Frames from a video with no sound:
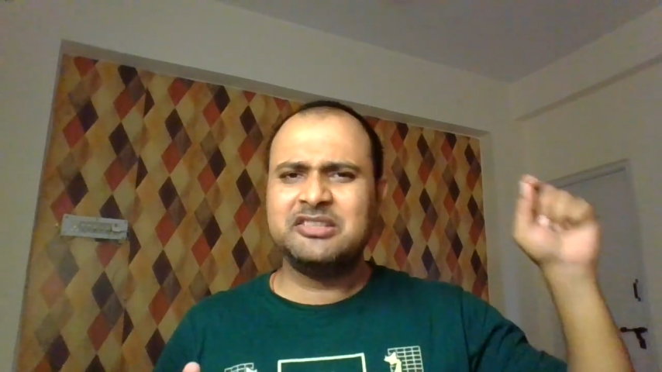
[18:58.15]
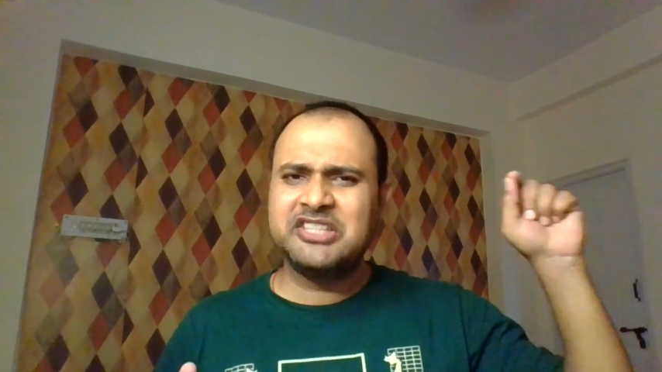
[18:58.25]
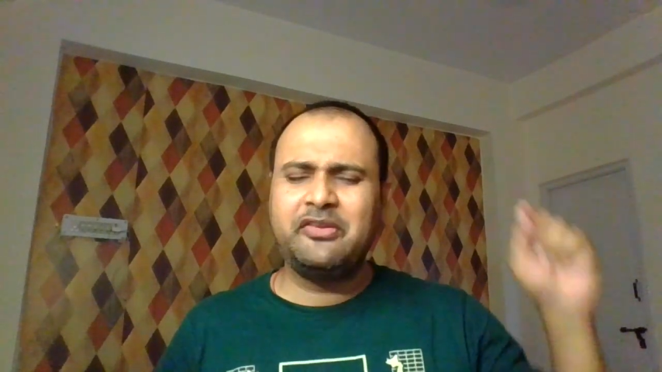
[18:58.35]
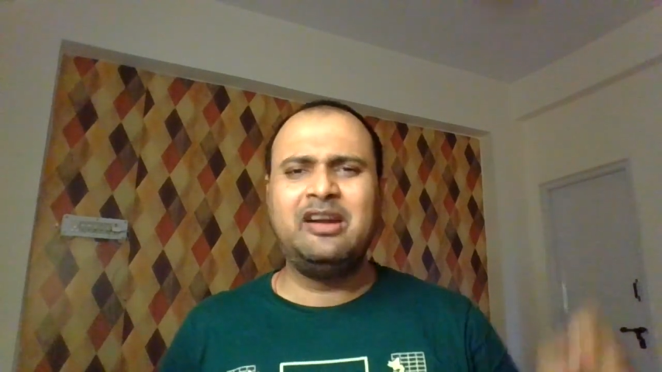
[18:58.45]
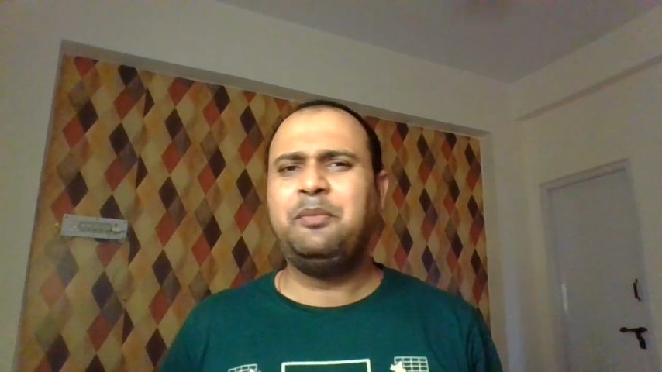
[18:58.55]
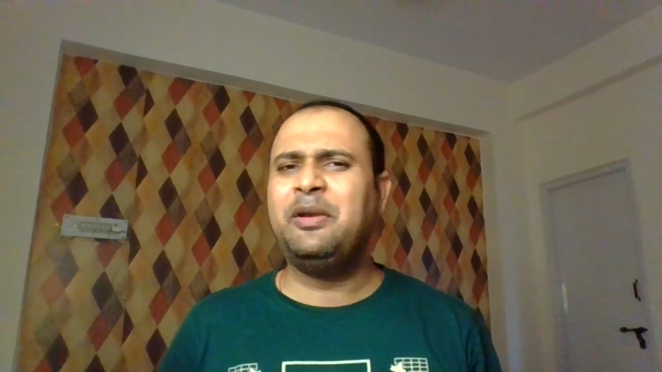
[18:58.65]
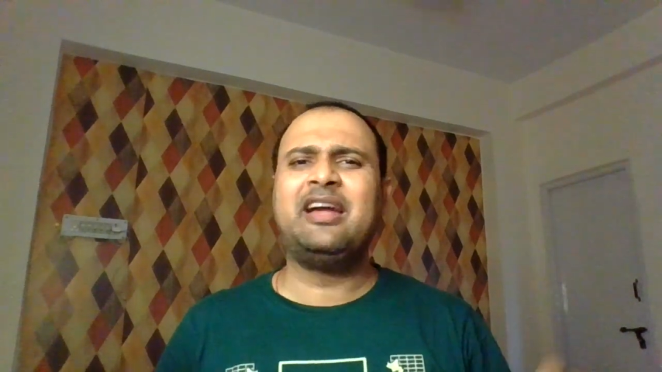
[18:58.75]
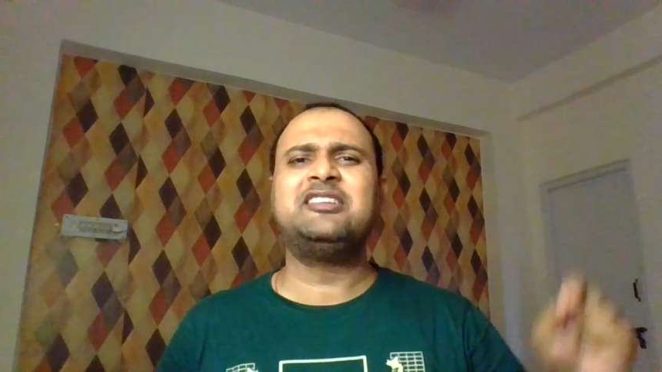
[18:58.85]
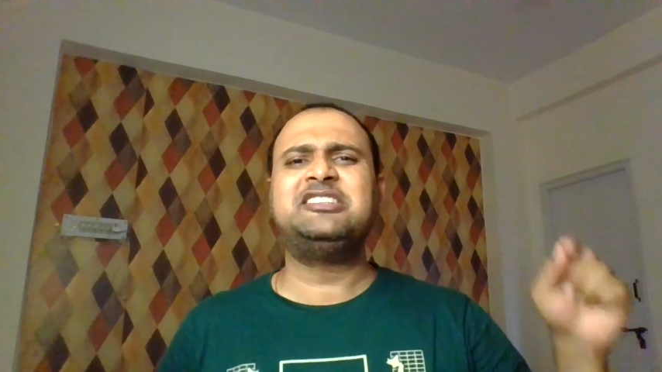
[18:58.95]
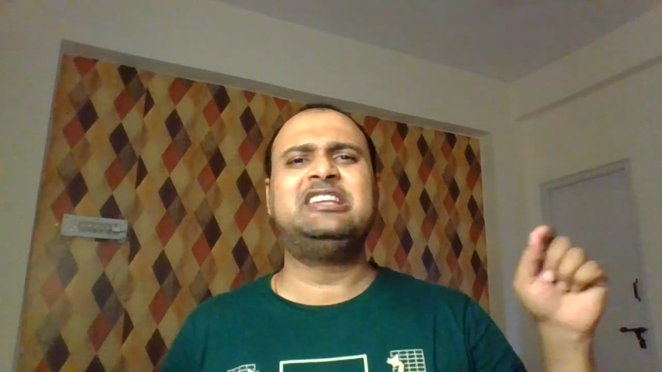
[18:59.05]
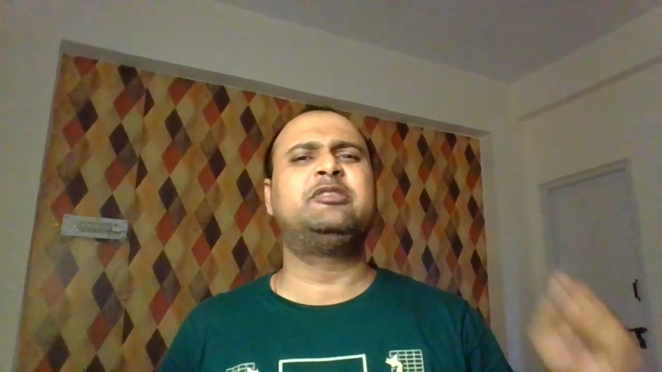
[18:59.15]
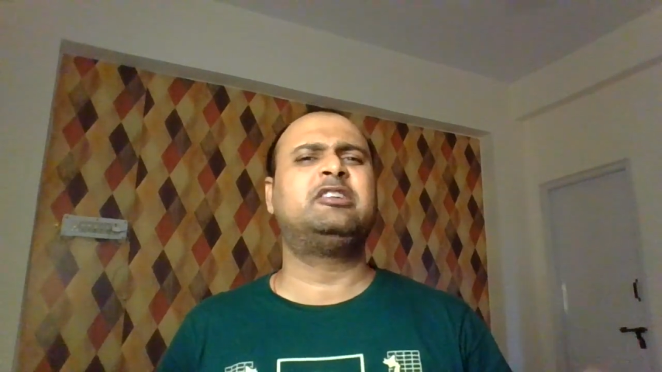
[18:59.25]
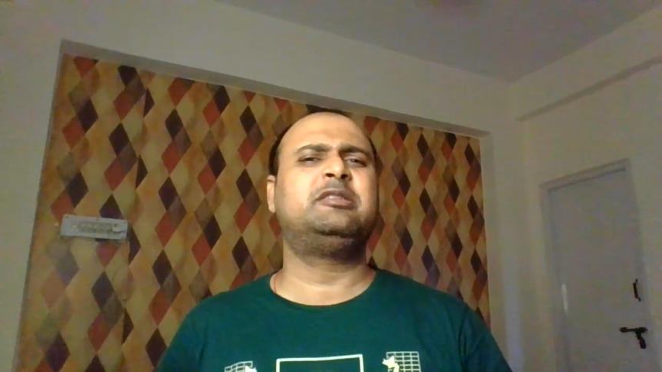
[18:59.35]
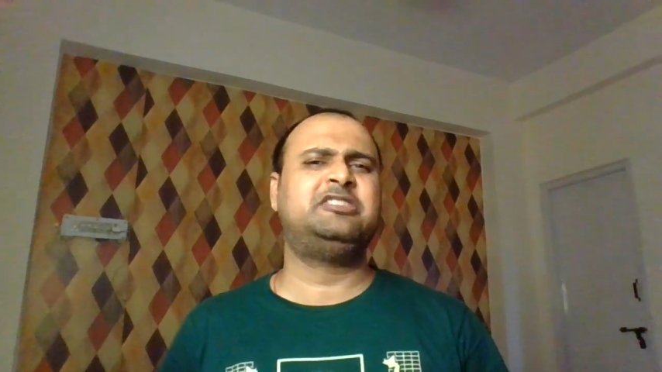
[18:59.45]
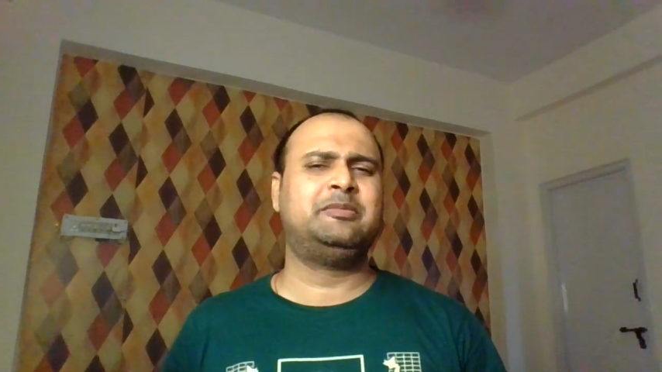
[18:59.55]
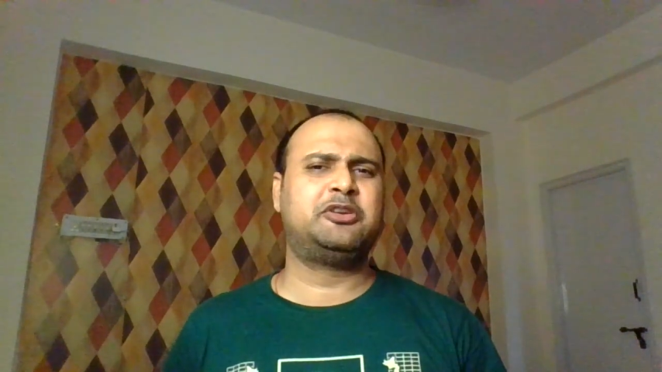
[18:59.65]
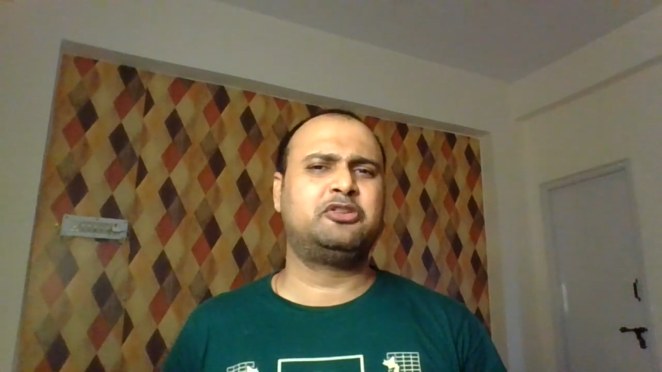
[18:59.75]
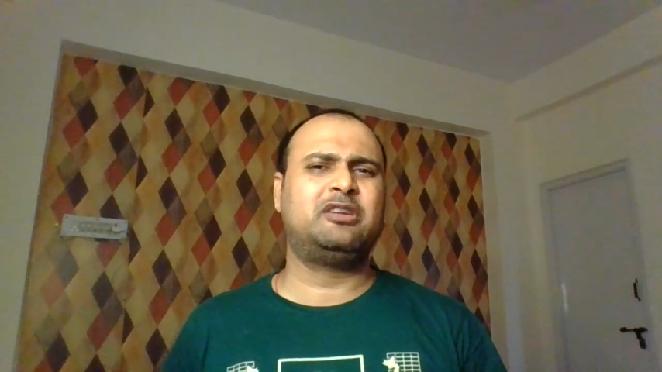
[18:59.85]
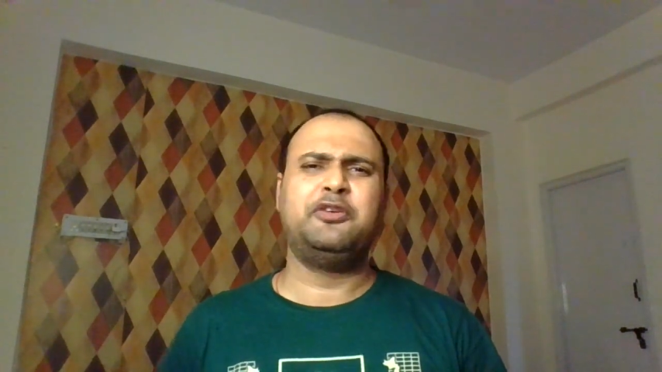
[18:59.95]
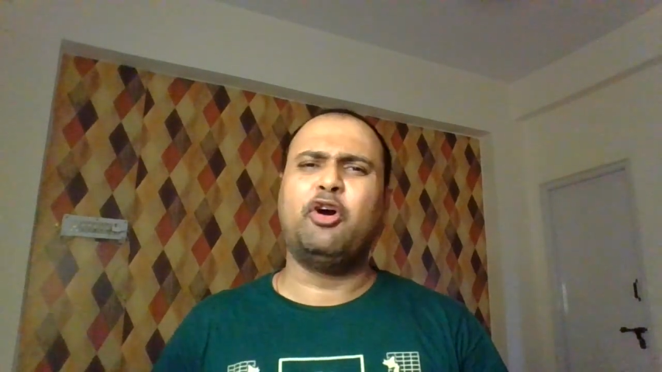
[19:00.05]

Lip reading: screenplay, and cinematography